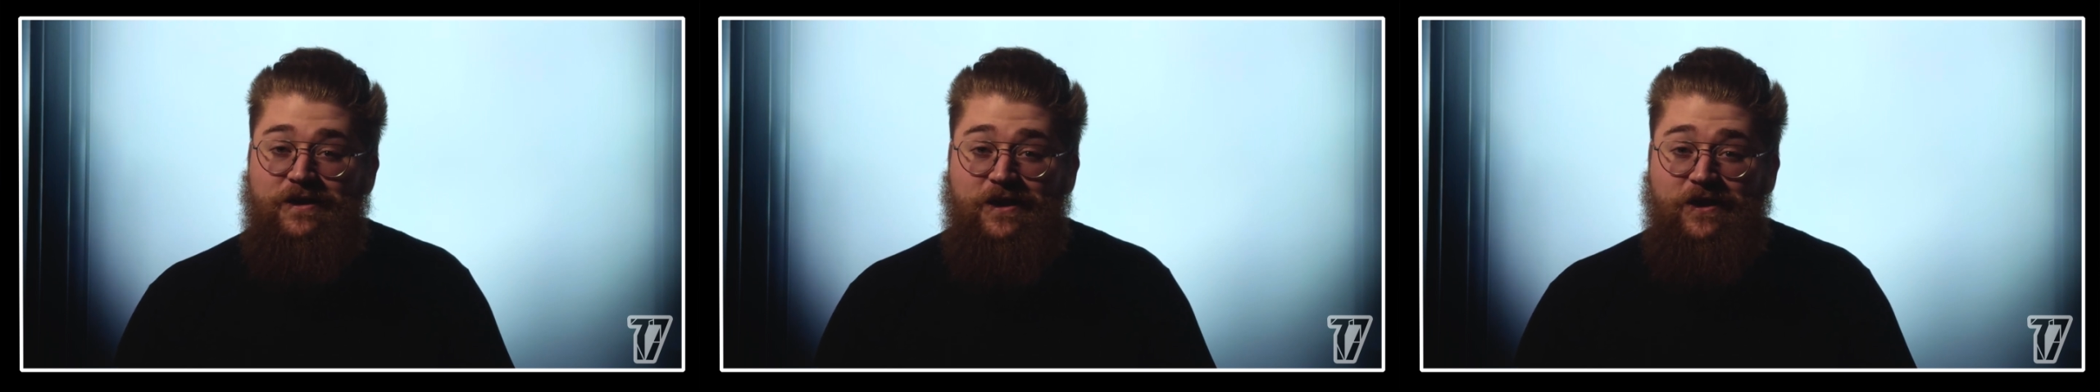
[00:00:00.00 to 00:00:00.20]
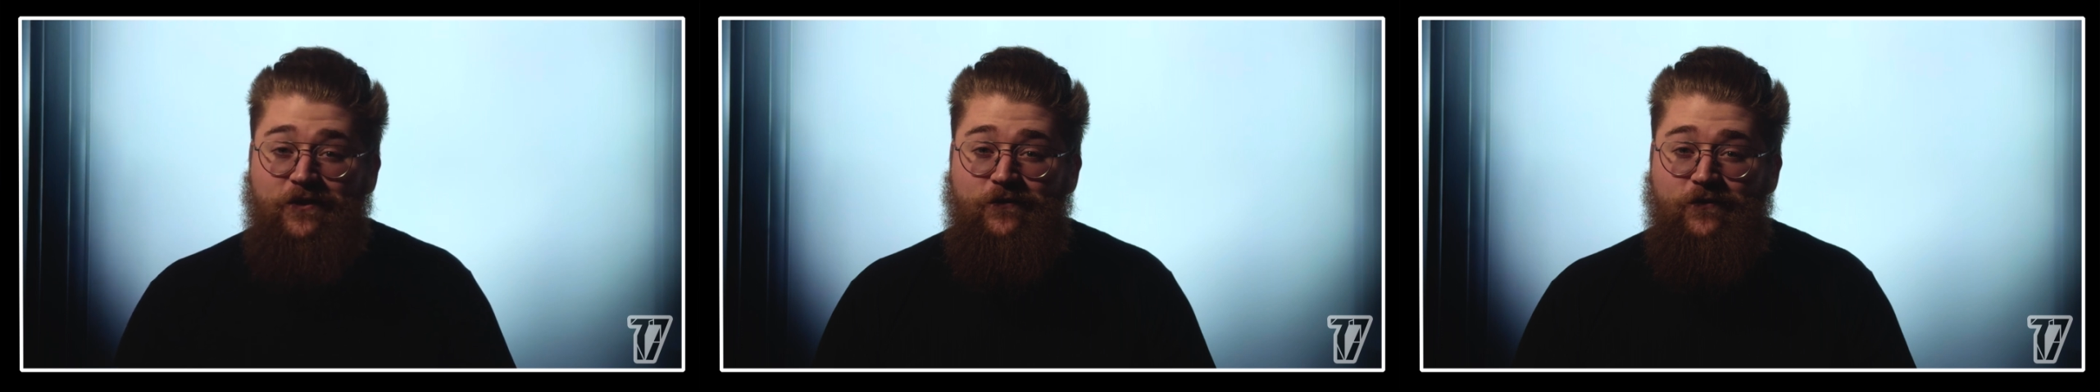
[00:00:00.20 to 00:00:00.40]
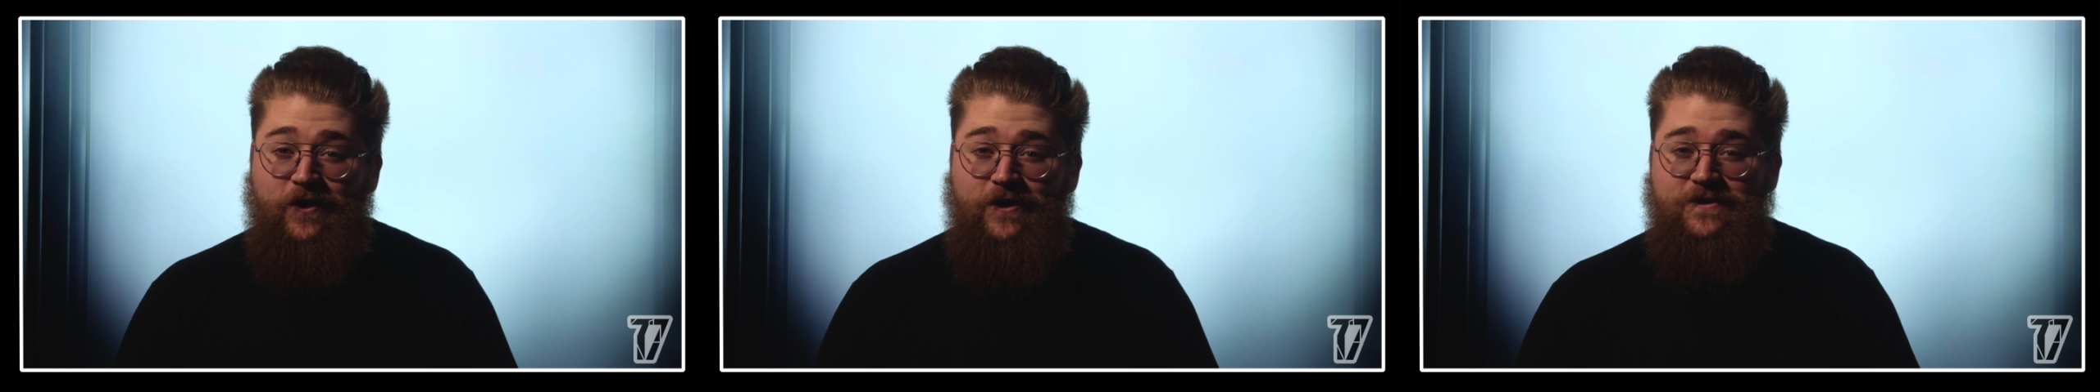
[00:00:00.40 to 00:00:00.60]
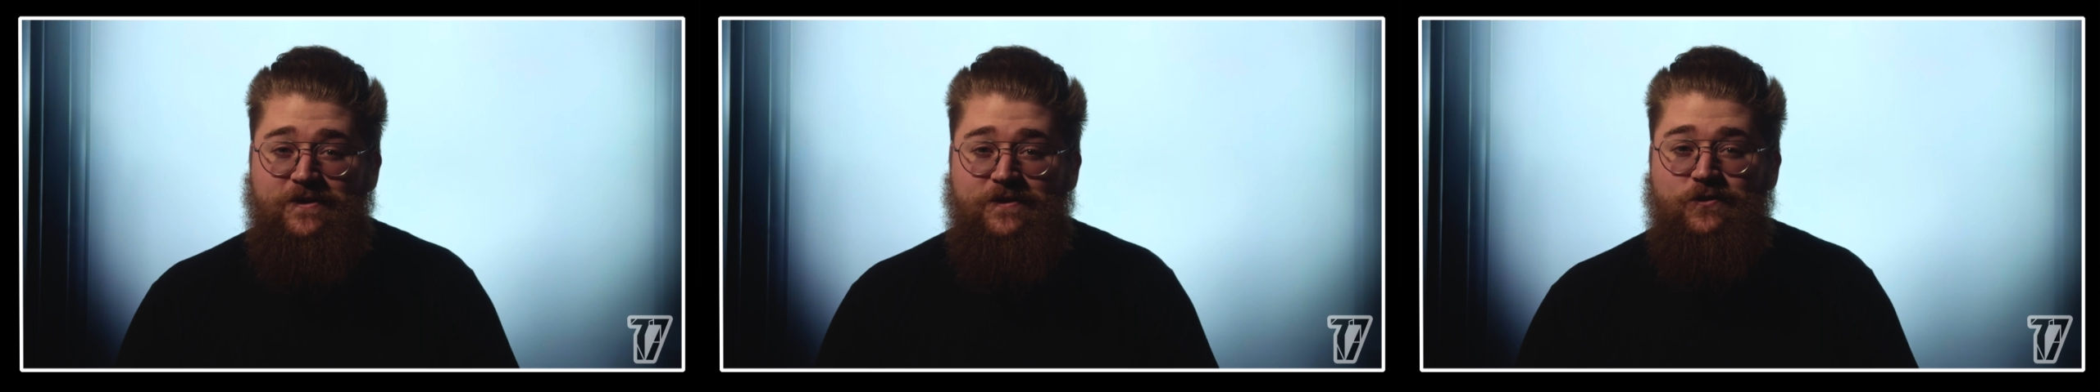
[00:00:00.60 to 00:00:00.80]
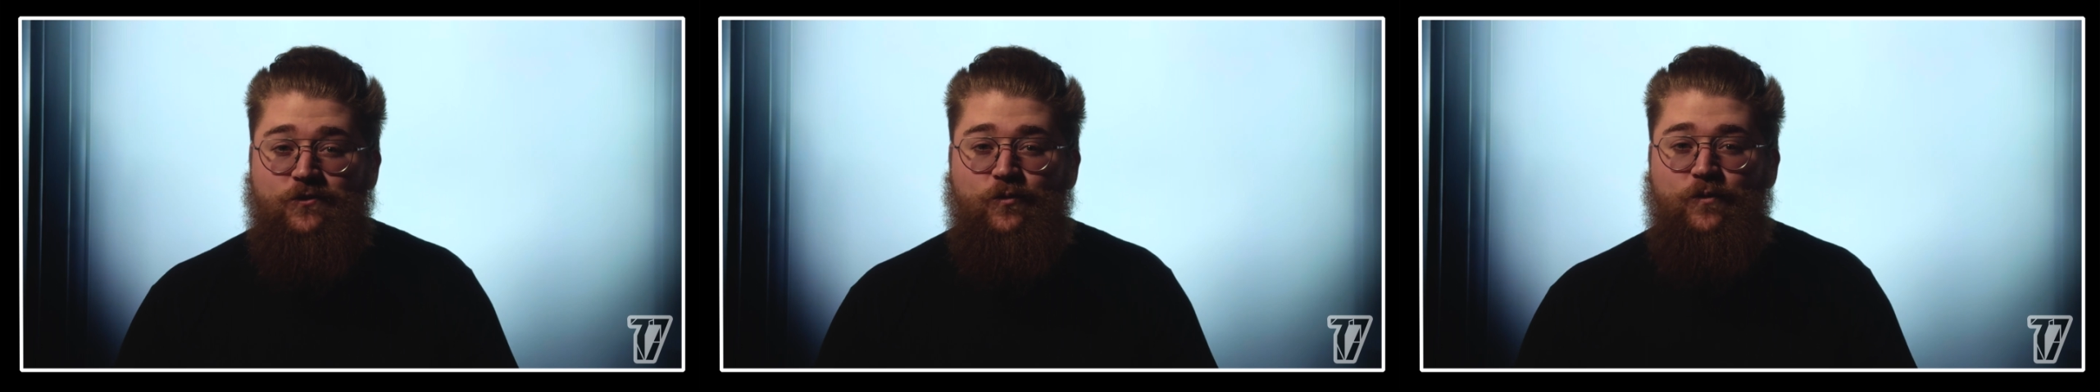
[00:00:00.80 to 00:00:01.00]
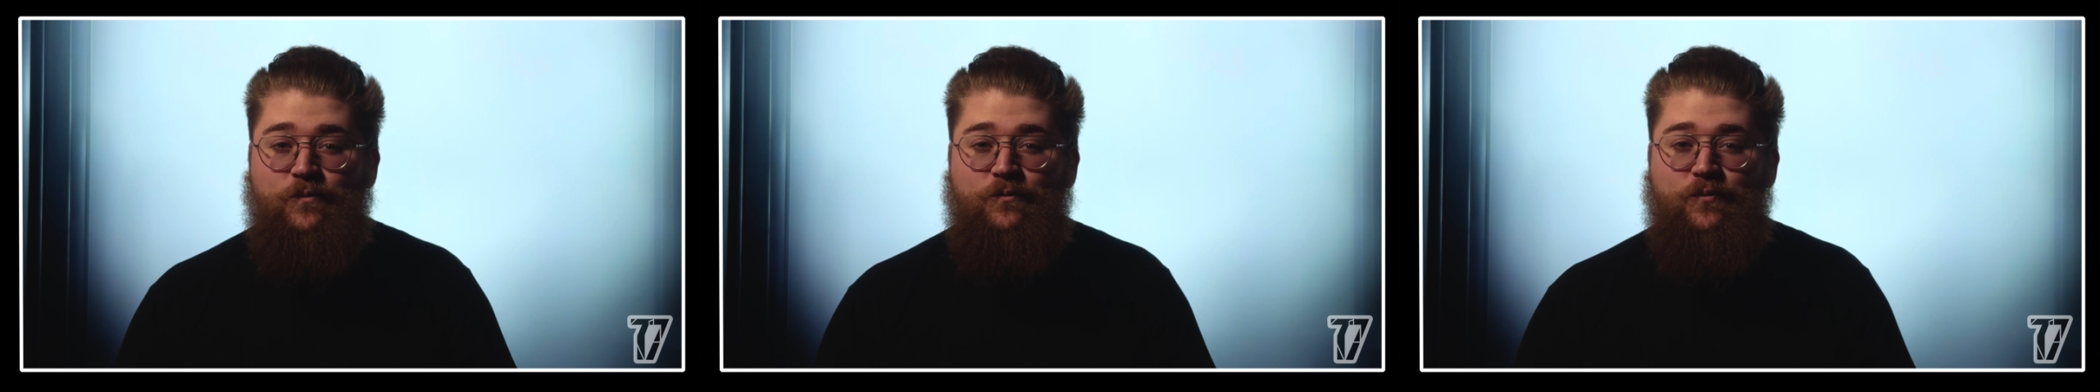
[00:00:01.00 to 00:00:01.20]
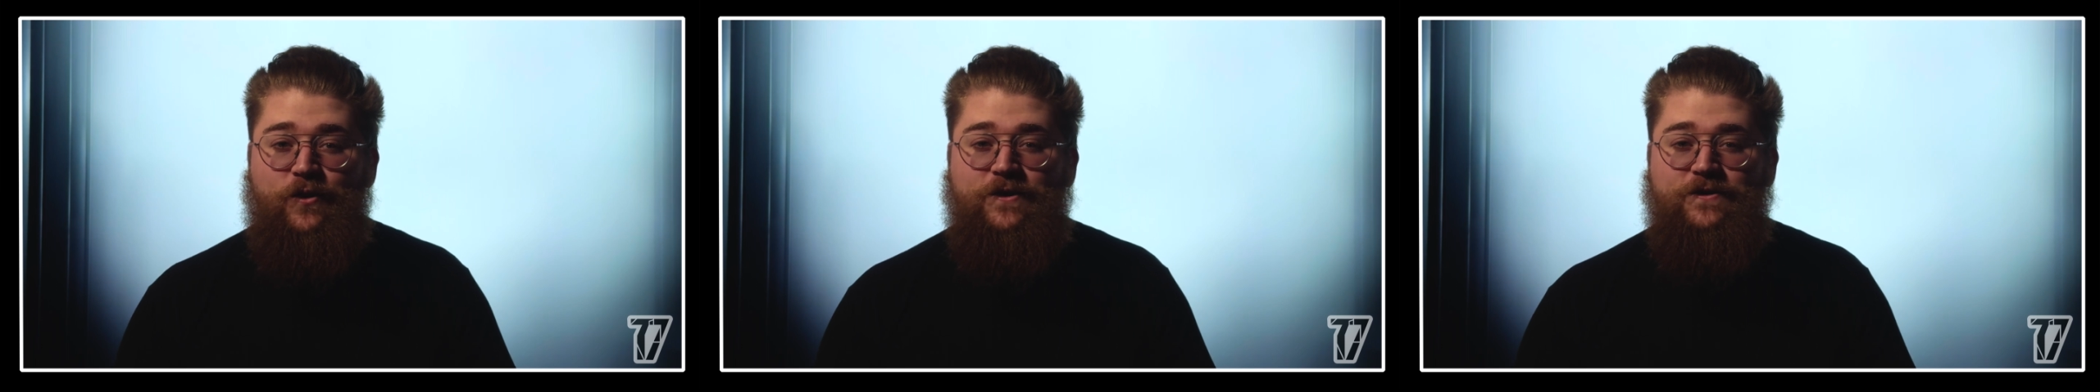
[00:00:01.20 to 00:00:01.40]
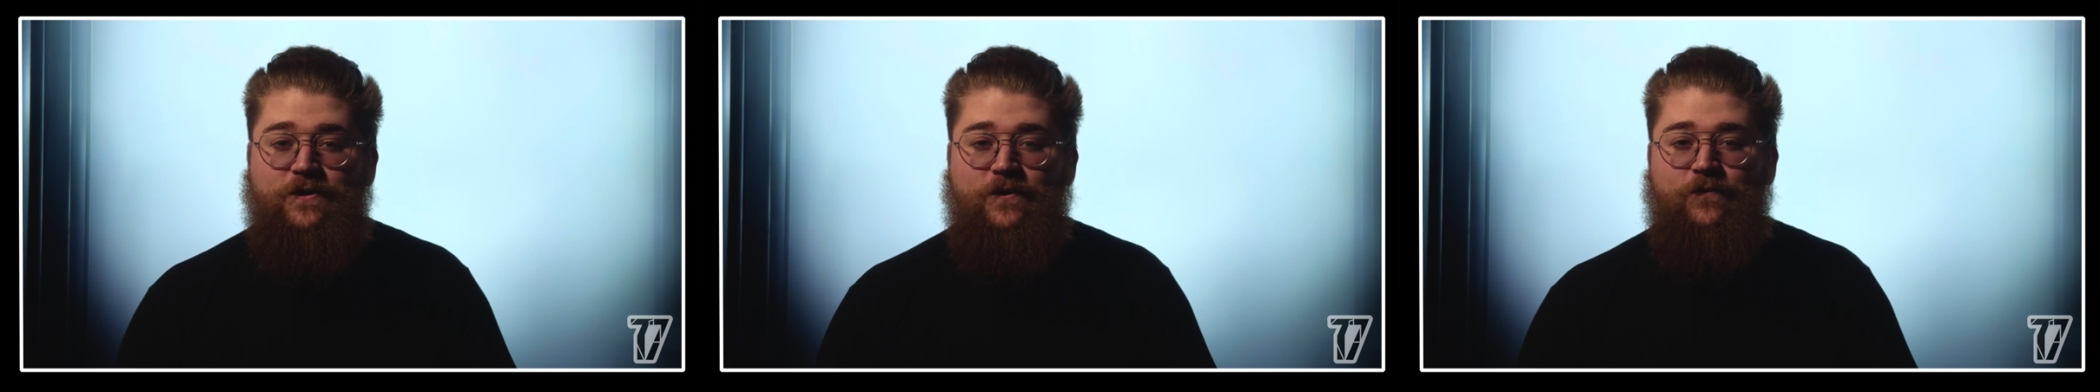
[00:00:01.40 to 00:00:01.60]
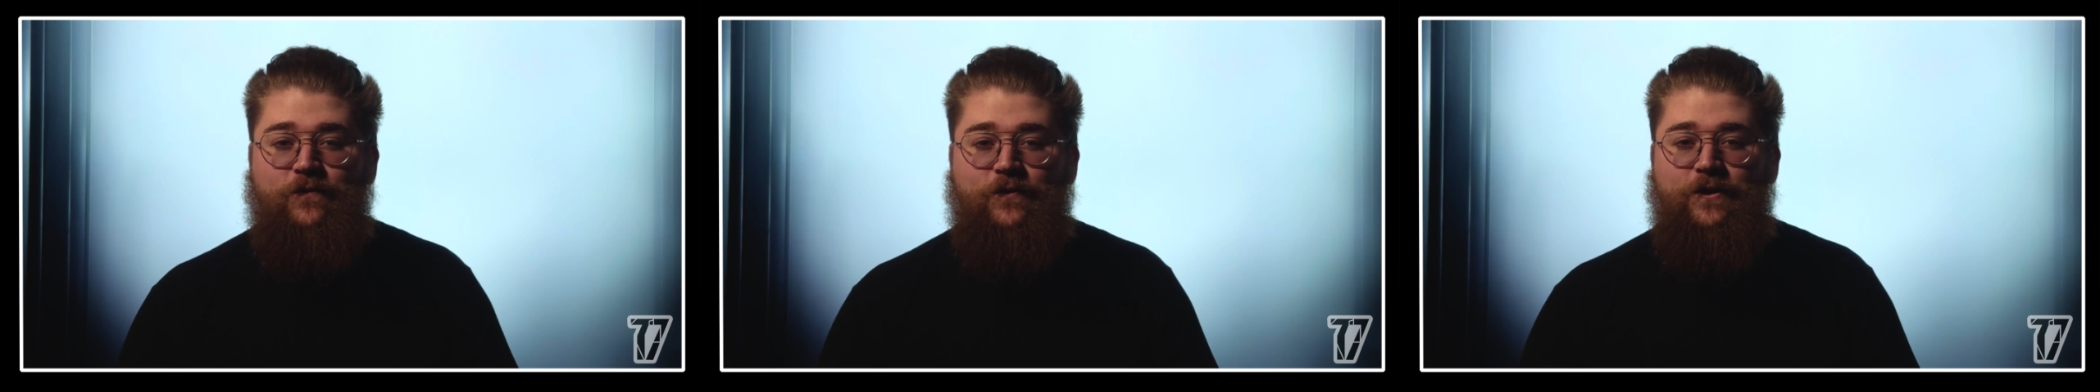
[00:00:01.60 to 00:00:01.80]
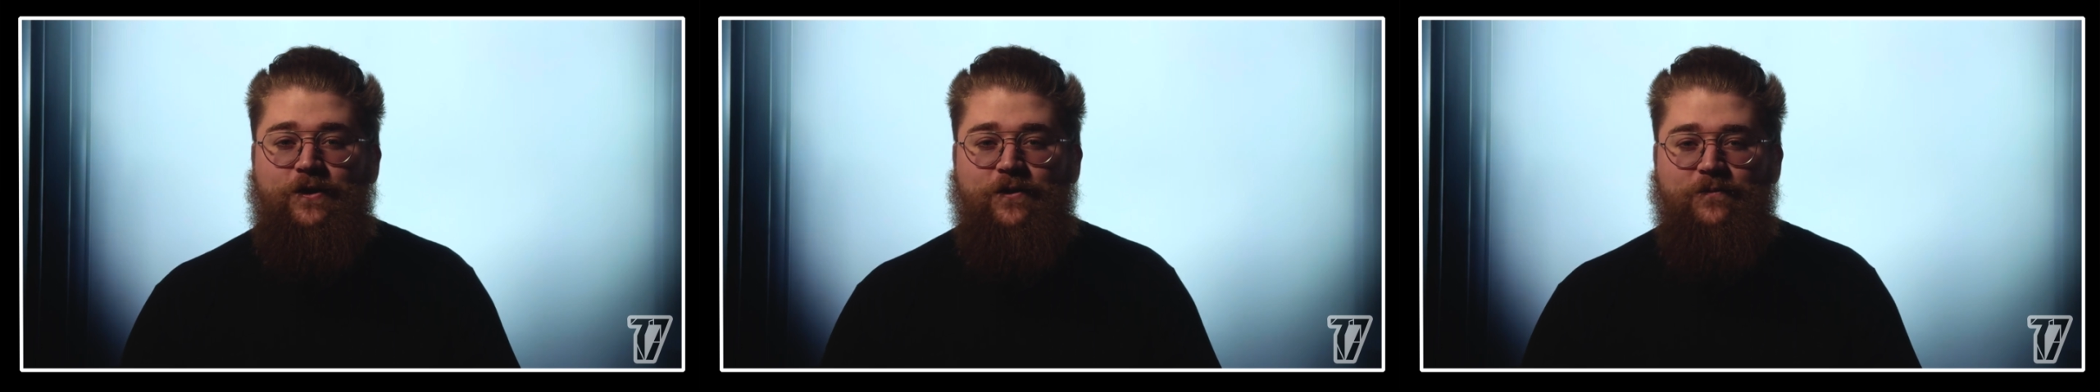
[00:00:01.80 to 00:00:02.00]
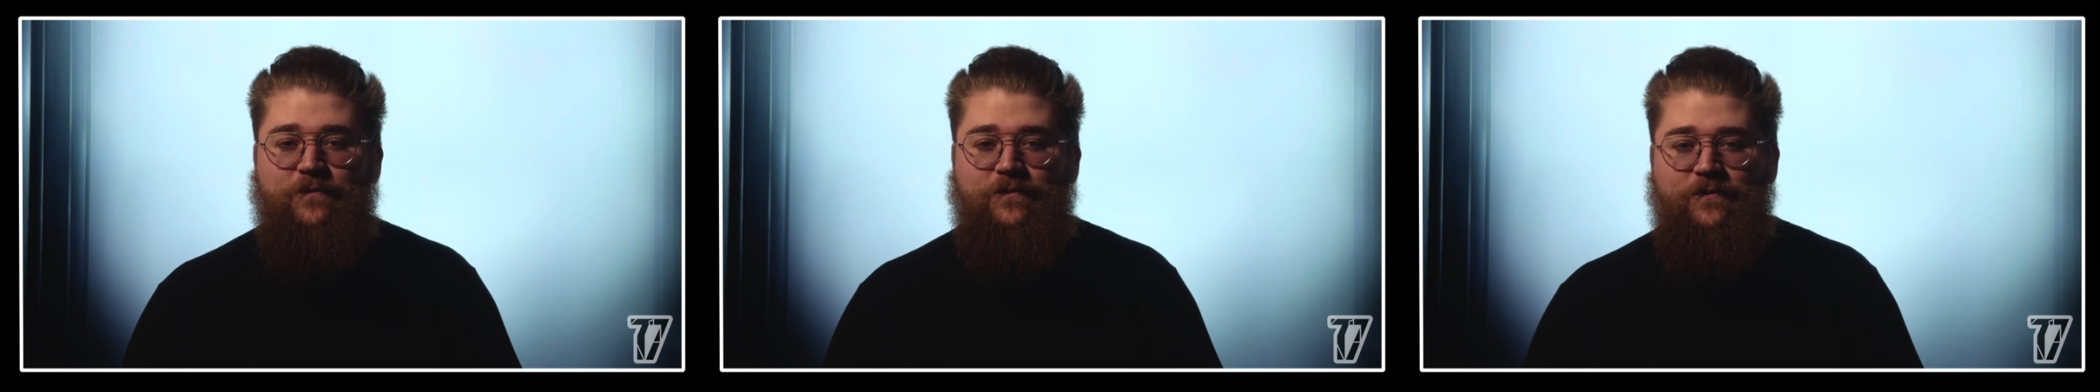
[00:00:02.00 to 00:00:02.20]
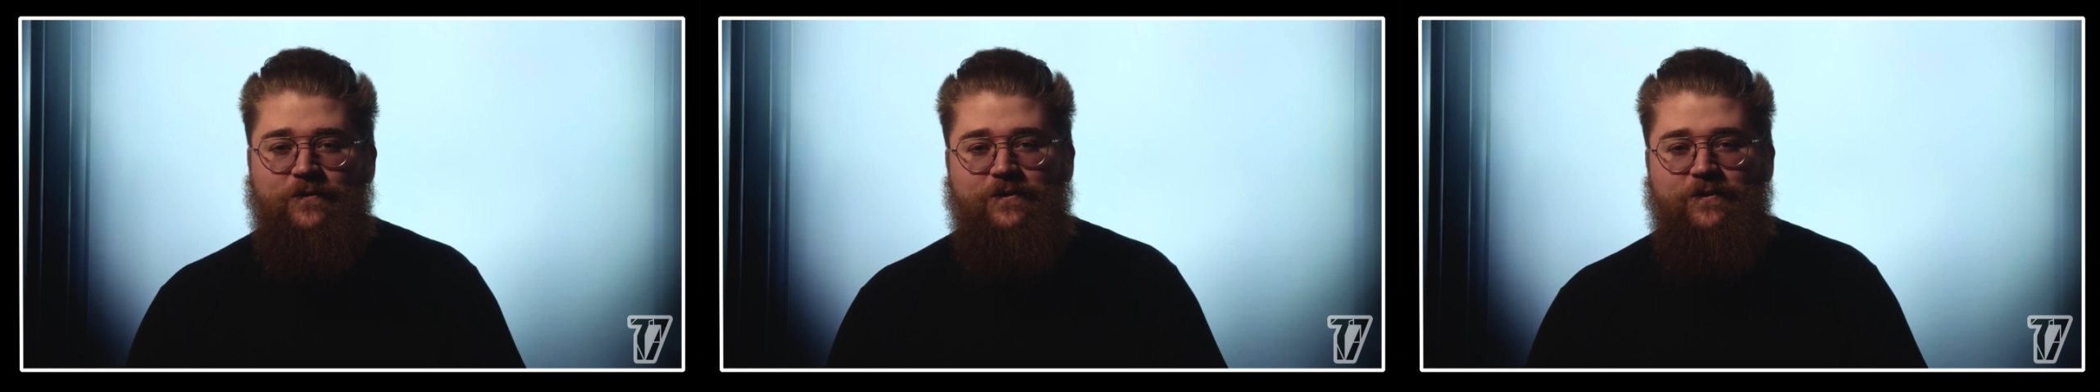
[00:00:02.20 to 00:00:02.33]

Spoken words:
and invites us to embrace our freedom,